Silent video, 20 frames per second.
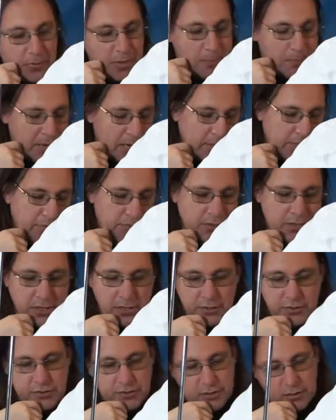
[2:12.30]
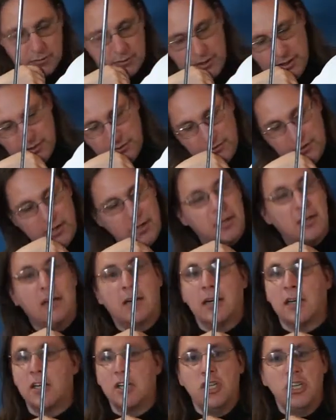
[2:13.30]
Bad things, there
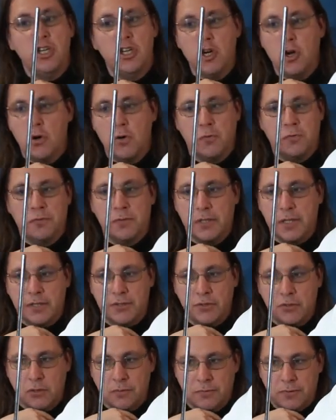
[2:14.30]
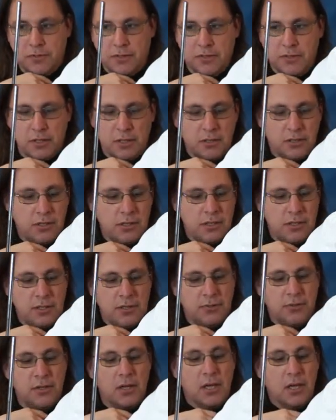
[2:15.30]
are no flat surfaces
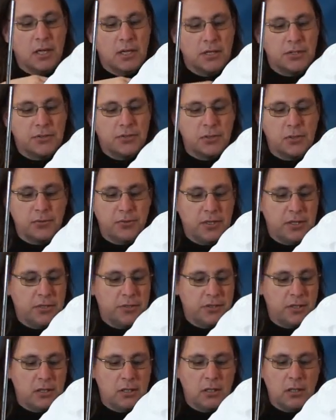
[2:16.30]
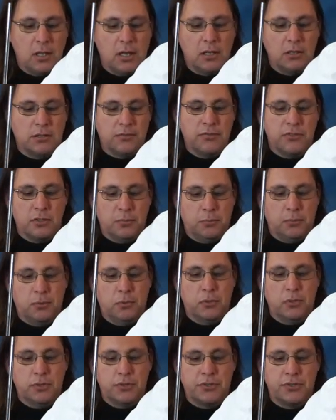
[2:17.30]
underneath, so there's a lot of
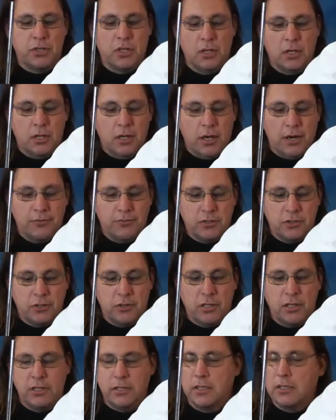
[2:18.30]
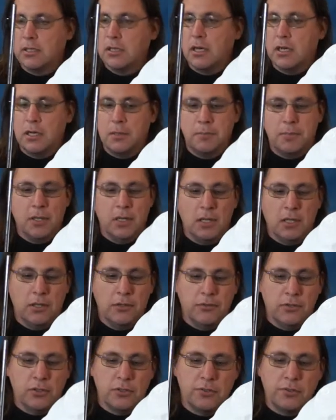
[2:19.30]
supports. After you clean it up,
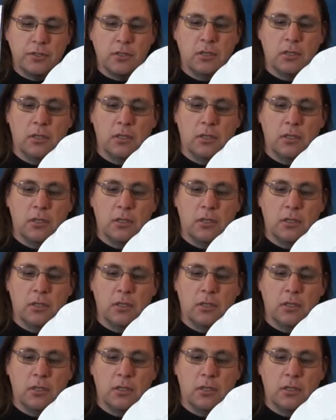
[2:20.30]
those